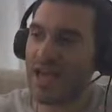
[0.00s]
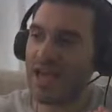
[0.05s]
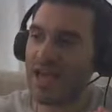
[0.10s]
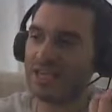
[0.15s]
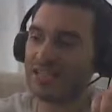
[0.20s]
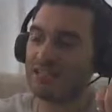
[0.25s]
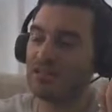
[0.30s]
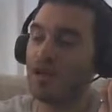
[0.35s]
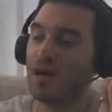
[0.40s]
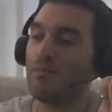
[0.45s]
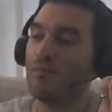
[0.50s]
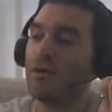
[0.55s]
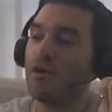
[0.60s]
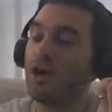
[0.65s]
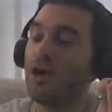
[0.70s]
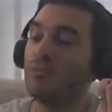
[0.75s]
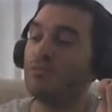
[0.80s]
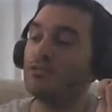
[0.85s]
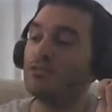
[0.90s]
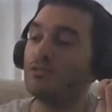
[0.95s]
Islam
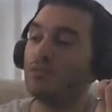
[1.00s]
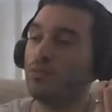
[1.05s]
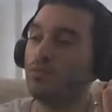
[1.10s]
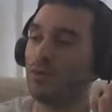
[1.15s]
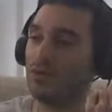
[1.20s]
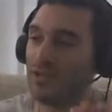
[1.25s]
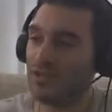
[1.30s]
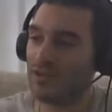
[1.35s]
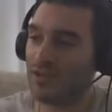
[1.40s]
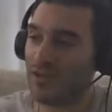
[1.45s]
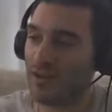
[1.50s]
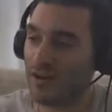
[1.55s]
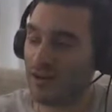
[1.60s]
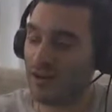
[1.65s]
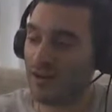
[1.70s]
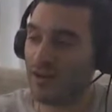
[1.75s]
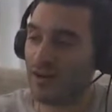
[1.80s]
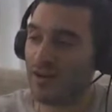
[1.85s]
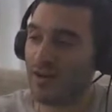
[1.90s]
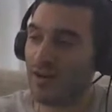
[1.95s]
becomes
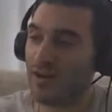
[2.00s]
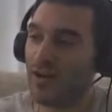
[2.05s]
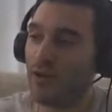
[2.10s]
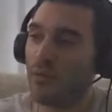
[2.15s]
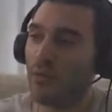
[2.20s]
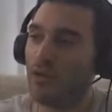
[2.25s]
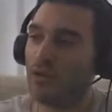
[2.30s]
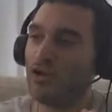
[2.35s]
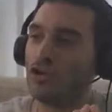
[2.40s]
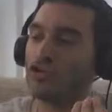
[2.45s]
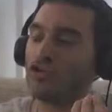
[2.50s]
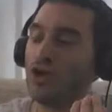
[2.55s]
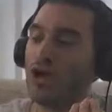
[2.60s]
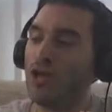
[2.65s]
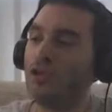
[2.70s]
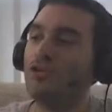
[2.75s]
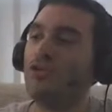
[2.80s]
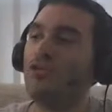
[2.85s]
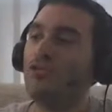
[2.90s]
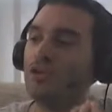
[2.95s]
weaker when you
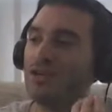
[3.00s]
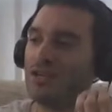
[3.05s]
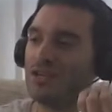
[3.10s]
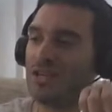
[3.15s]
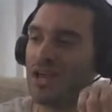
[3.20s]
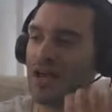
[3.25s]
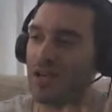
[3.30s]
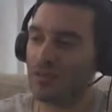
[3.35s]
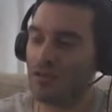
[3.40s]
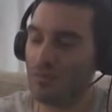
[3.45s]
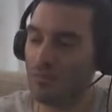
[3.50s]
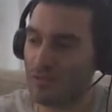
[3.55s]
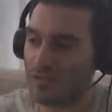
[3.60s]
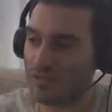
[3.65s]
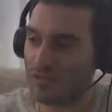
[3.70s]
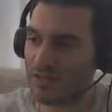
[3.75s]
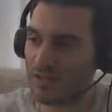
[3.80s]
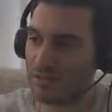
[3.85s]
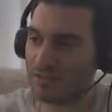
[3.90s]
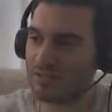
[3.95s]
try to reach out to
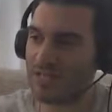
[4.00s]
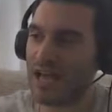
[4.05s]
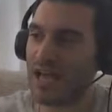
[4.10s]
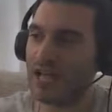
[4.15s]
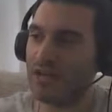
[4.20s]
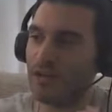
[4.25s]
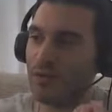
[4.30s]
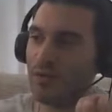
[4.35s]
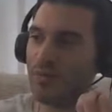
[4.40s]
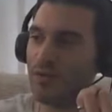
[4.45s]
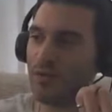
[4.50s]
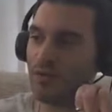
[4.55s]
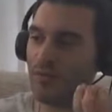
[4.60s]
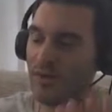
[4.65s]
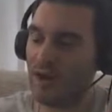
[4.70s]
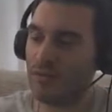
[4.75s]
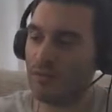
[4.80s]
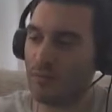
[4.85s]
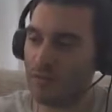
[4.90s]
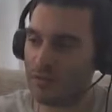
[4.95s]
Muslims and you
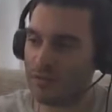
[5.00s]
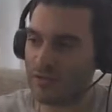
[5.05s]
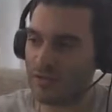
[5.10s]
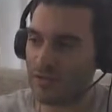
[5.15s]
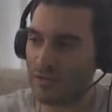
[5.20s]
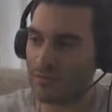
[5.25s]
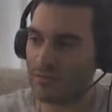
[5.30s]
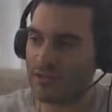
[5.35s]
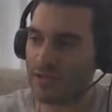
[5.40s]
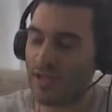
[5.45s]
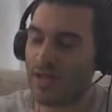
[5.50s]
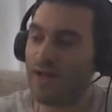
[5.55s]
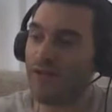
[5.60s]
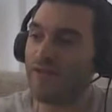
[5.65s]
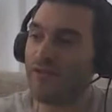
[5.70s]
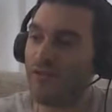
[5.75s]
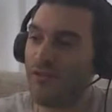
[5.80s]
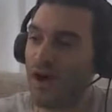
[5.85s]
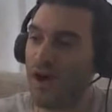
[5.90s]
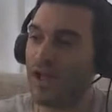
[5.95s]
befriend Muslims.
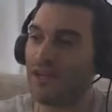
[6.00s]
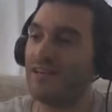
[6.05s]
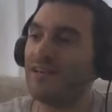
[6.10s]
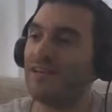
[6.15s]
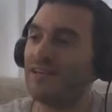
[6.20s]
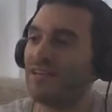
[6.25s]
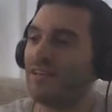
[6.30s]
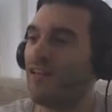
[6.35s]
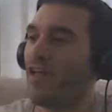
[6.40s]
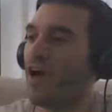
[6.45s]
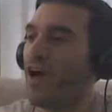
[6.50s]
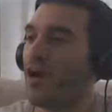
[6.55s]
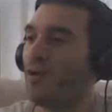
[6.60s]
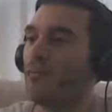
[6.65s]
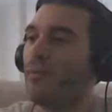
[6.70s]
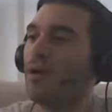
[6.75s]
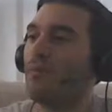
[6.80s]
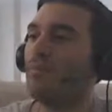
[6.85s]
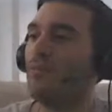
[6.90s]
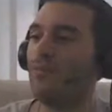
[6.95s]
Fight Islam
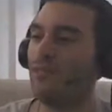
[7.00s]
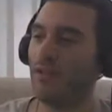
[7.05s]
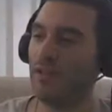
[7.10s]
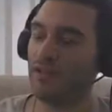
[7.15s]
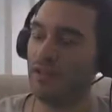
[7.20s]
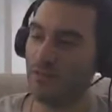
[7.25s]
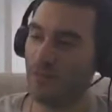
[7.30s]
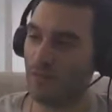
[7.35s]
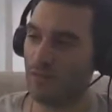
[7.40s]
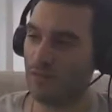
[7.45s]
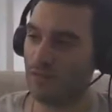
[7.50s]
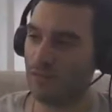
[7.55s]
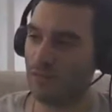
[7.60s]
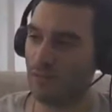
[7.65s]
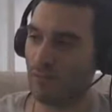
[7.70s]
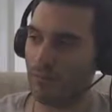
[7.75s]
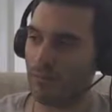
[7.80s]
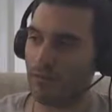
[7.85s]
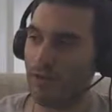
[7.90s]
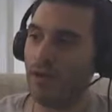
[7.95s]
by befriending
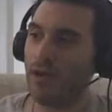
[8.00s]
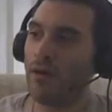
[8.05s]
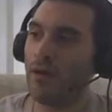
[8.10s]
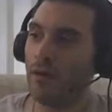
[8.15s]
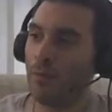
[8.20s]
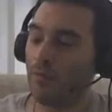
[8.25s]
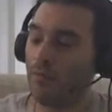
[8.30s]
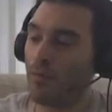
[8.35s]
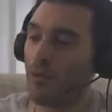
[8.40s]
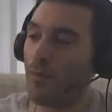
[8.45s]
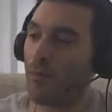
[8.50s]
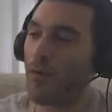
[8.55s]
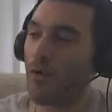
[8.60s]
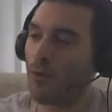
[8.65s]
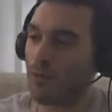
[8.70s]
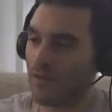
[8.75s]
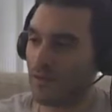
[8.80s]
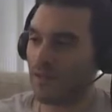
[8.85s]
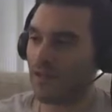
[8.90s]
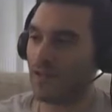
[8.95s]
Muslims.
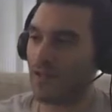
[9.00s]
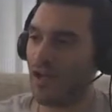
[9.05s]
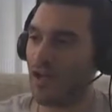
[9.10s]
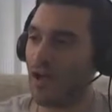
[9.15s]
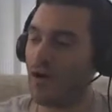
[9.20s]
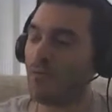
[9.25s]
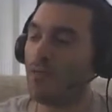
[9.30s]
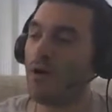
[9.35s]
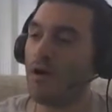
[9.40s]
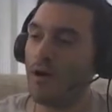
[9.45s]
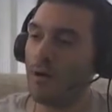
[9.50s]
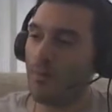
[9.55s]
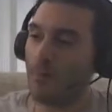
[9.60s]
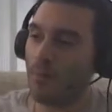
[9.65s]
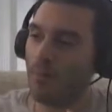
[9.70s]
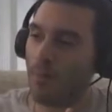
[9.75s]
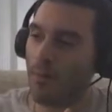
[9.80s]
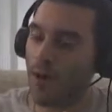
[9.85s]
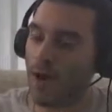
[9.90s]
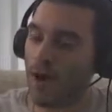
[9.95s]
Promote Islam
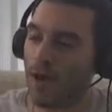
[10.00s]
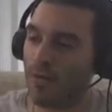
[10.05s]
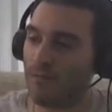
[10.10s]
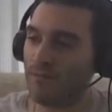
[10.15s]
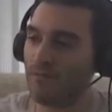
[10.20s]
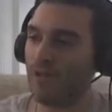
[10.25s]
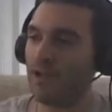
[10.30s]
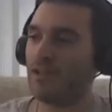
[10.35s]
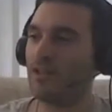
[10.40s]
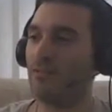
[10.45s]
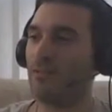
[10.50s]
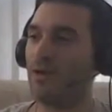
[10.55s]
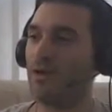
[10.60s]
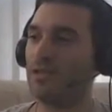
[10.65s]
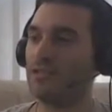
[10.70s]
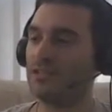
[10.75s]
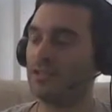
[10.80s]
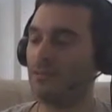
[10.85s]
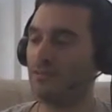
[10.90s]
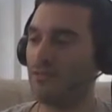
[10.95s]
by
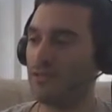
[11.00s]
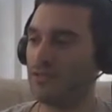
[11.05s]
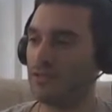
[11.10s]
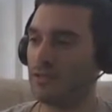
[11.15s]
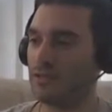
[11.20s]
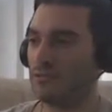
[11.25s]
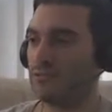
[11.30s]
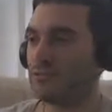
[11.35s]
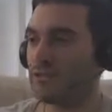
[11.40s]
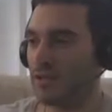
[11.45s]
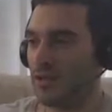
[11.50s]
victimizing Muslims.